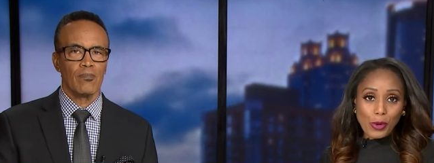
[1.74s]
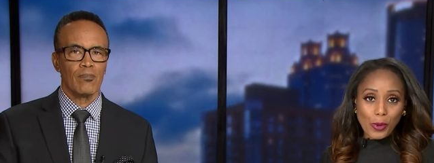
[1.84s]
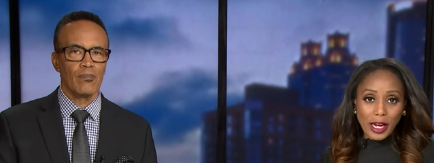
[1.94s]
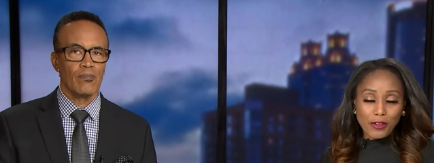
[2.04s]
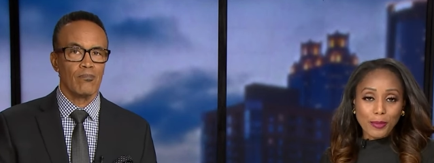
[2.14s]

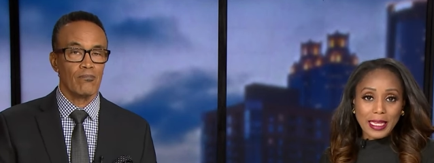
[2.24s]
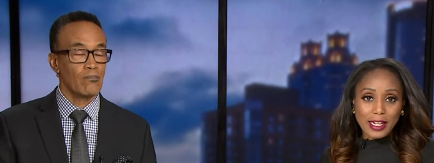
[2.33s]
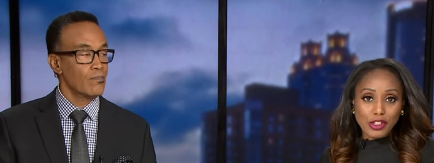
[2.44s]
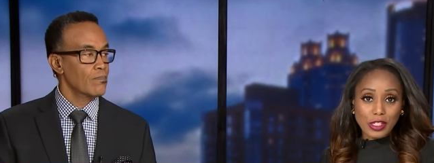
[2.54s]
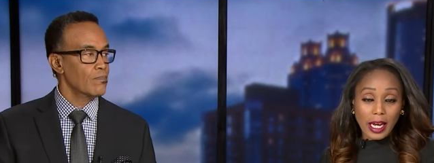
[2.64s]
Speaker 1: away from
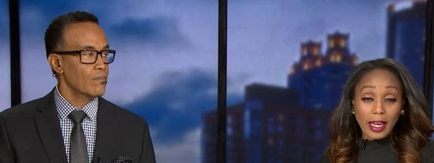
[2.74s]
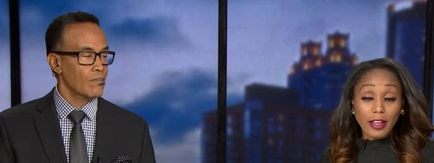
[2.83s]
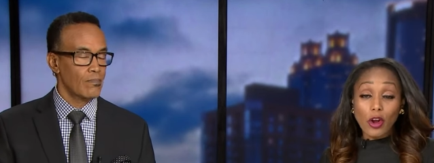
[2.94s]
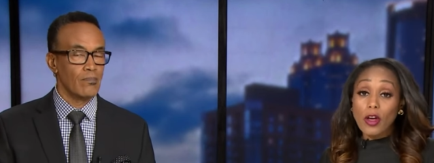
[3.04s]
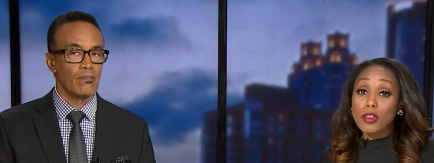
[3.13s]
Election Day,
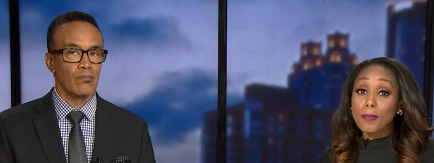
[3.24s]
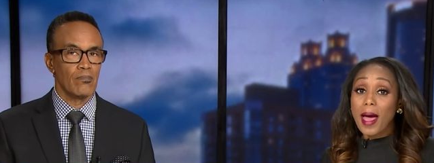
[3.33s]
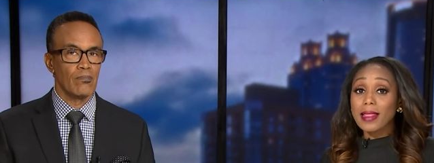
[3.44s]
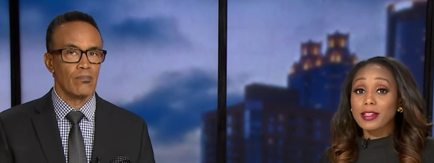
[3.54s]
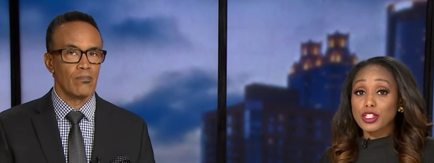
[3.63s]
and on the
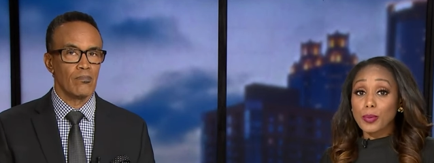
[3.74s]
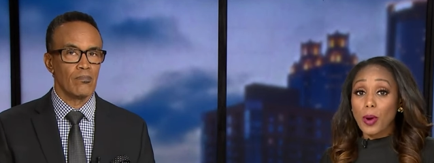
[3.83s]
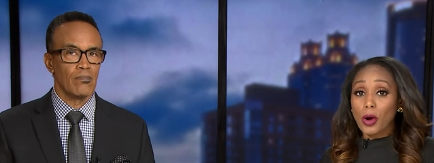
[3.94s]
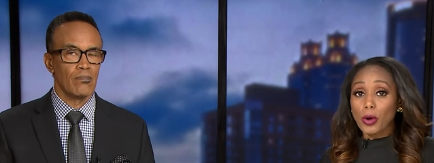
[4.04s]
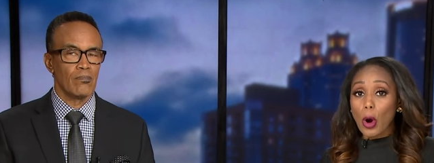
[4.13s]
ballot
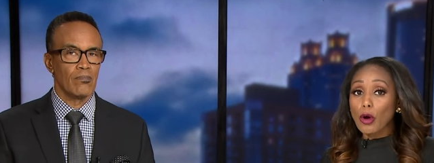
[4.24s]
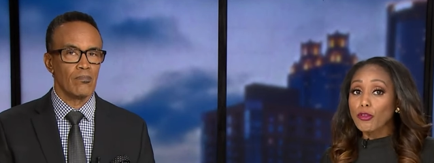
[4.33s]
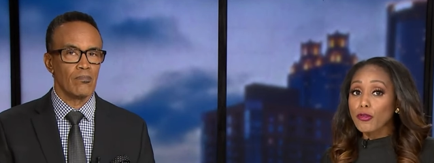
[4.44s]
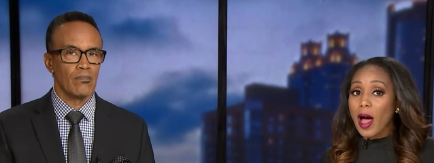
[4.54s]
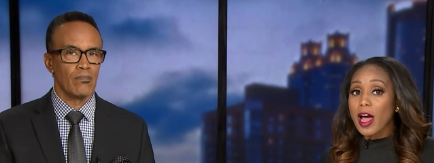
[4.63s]
tomorrow are
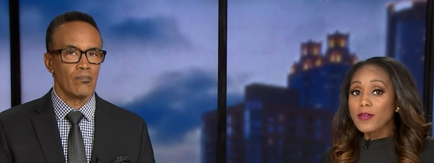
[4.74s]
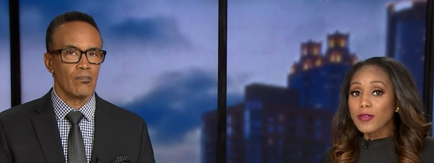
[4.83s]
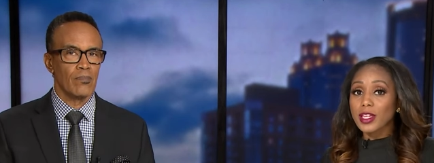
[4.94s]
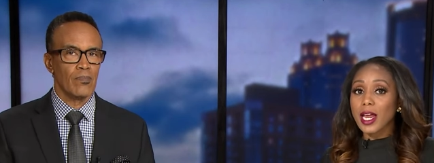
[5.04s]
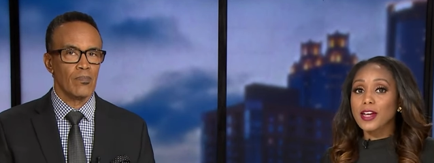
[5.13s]
five
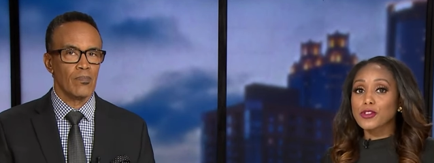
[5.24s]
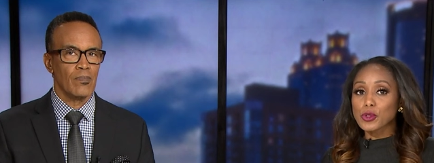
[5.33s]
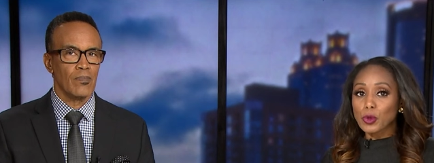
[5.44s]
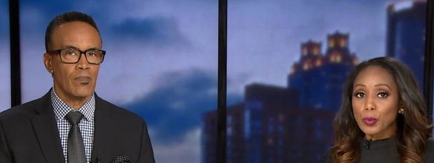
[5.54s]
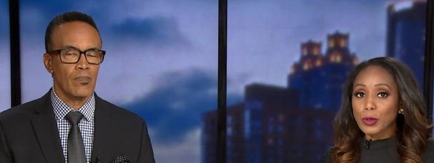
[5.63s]
of the nine
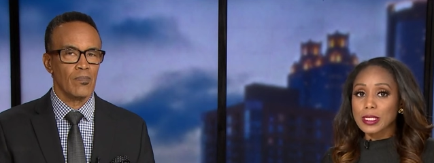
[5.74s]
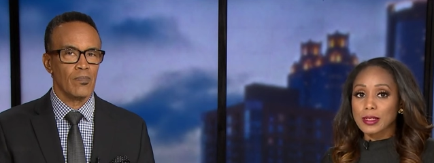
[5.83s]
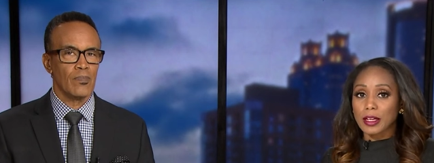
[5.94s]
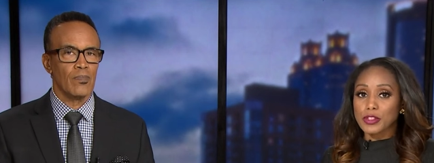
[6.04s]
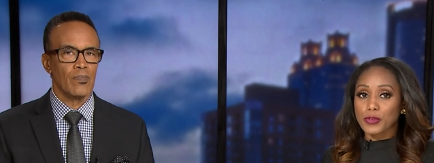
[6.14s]
school board
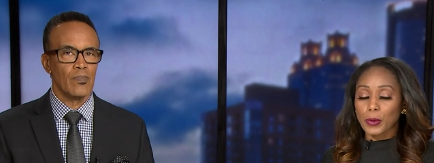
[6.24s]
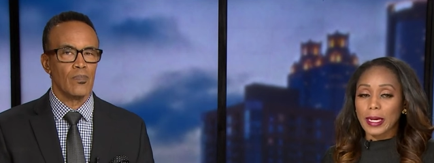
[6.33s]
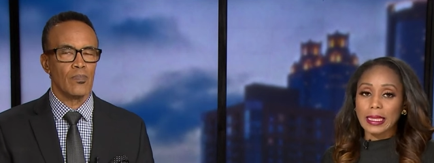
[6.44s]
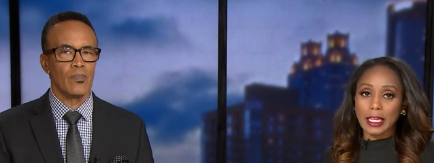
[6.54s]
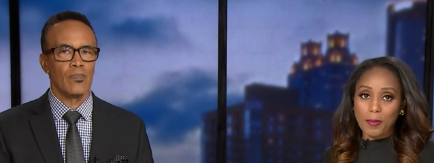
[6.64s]
seats for
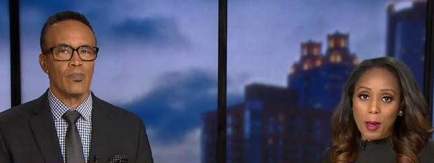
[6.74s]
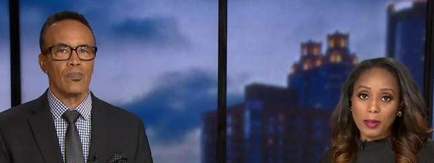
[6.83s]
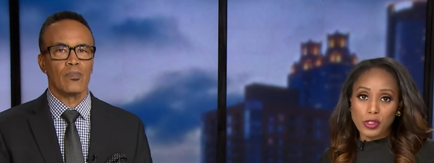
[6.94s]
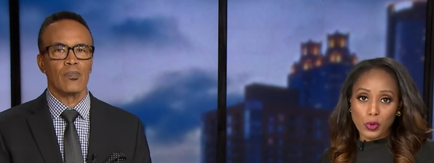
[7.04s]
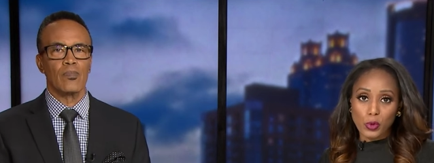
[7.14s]
Atlanta
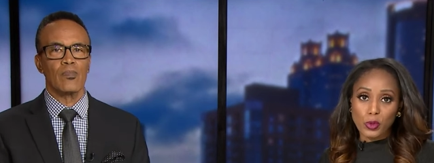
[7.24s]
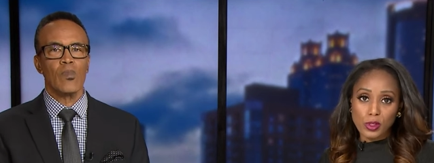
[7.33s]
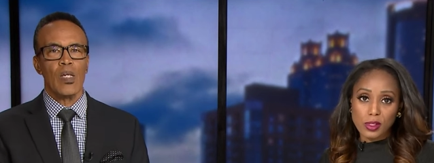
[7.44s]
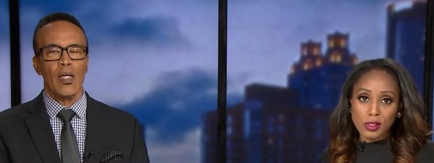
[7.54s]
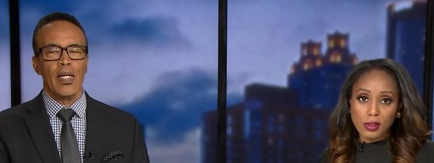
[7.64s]
Public
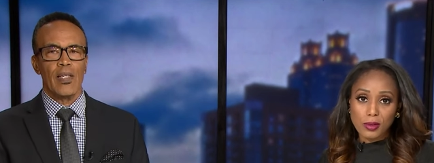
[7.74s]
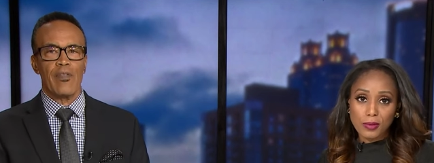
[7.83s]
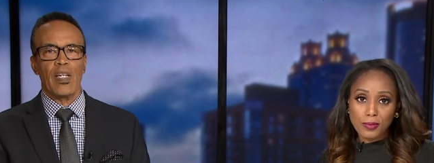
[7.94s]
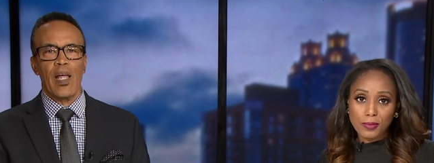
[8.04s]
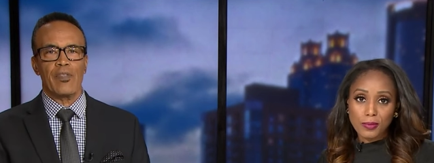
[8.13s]
Schools.
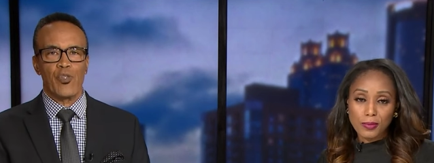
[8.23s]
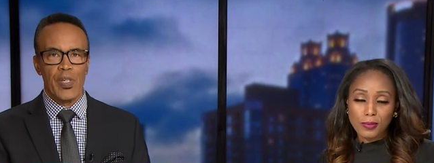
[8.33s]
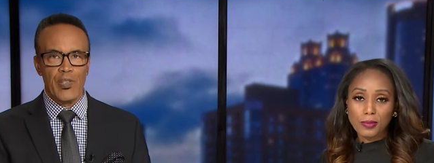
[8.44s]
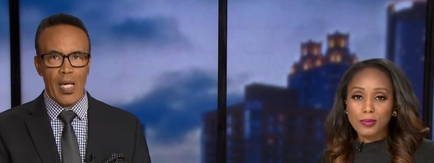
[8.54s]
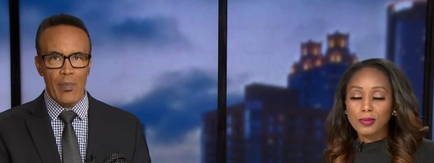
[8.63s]
Speaker 2: eleven Alive's
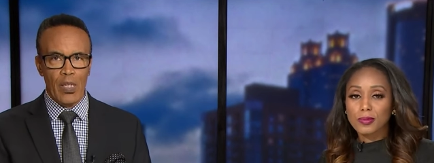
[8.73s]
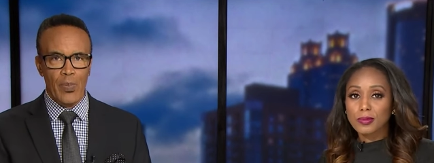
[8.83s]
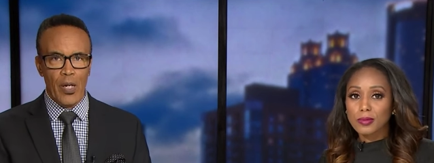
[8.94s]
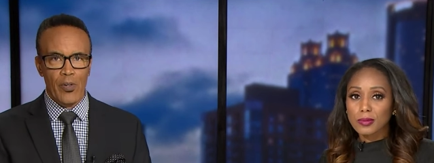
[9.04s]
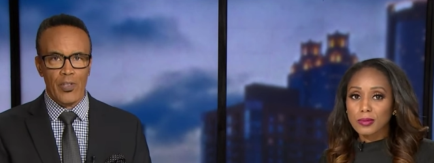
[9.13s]
Tracy A.
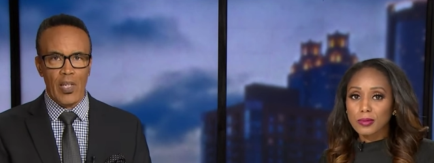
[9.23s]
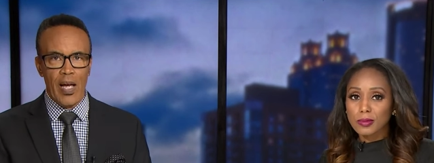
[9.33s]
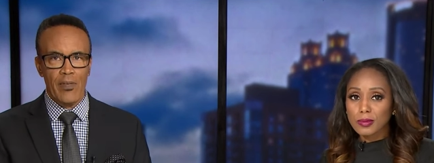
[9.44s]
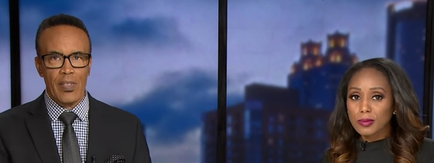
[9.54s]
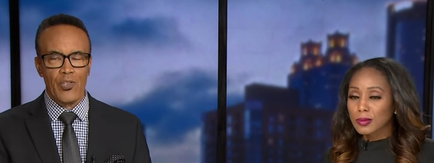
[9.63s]
McPherson is
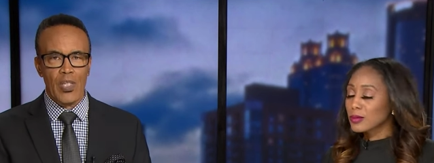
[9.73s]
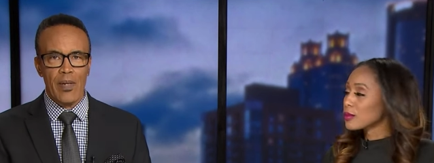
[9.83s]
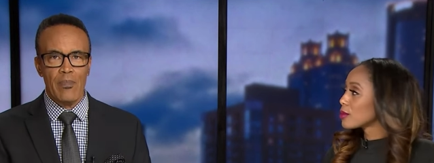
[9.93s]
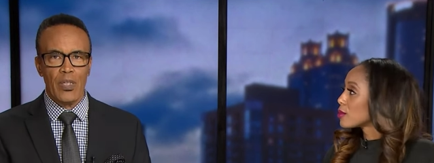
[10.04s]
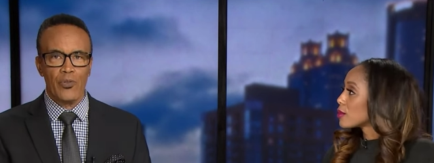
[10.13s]
live at
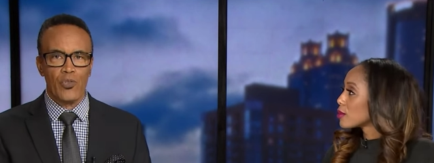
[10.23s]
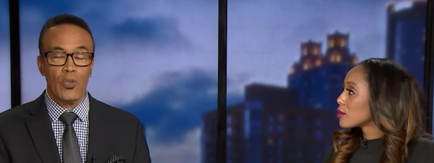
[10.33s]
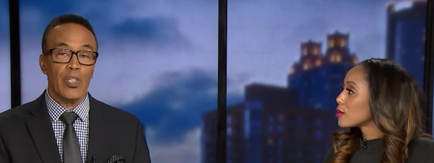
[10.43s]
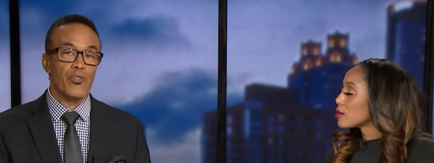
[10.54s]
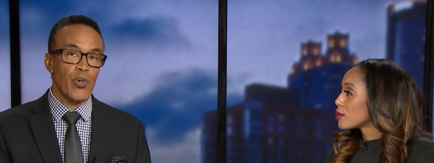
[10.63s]
Sutton Middle
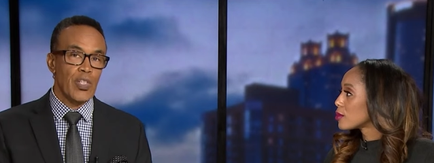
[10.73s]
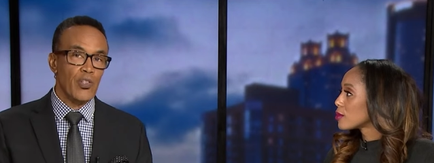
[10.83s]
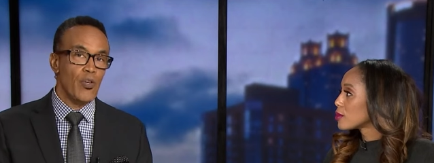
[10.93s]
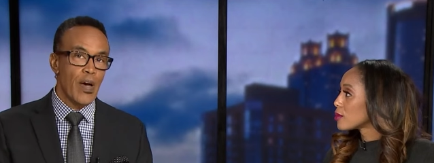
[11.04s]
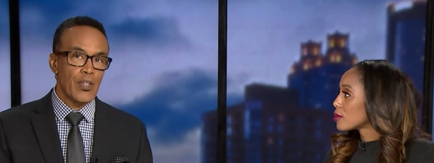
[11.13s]
School. And
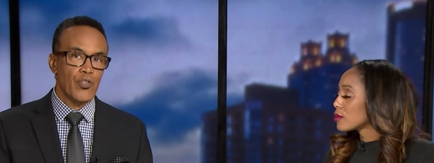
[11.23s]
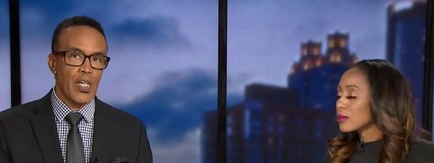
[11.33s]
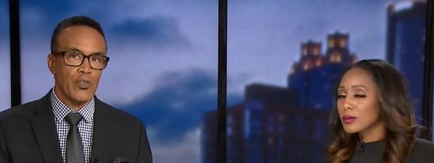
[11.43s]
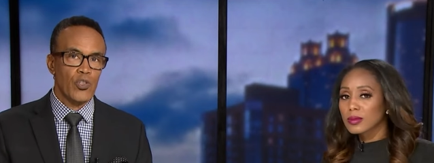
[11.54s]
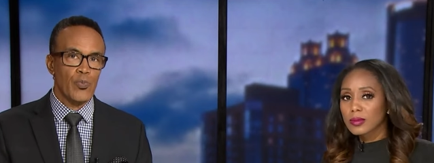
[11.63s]
Tracy, you had a
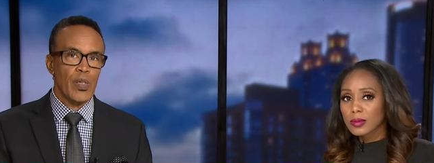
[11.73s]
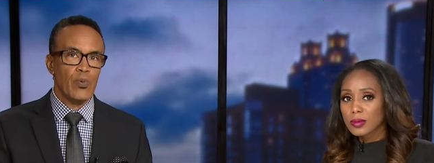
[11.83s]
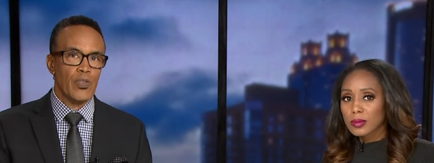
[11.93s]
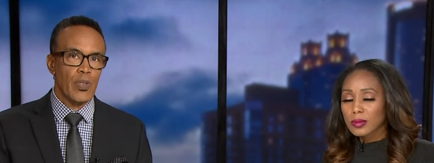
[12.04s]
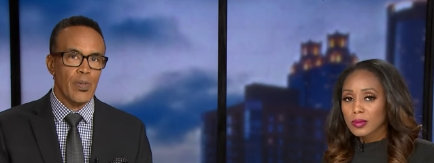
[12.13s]
chance to speak
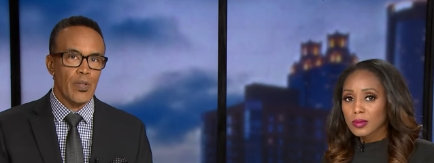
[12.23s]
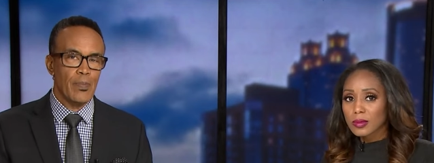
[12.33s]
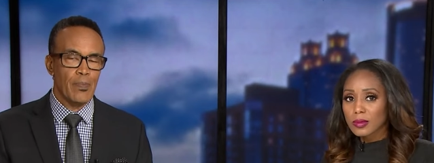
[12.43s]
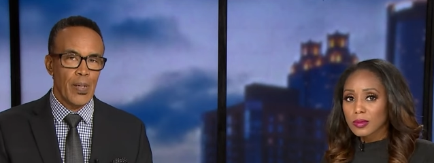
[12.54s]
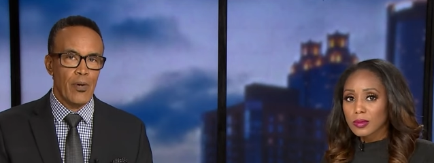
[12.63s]
with some of the
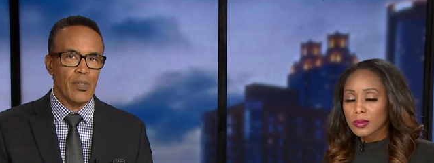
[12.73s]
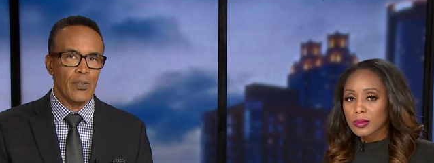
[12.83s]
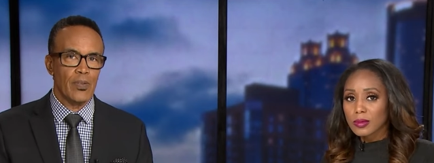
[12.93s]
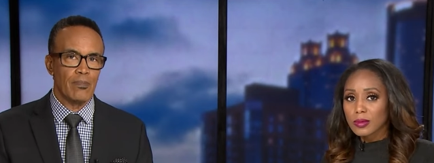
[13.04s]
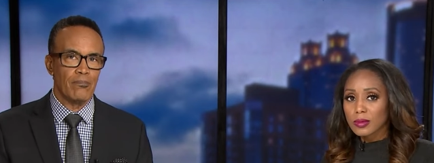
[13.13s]
parents.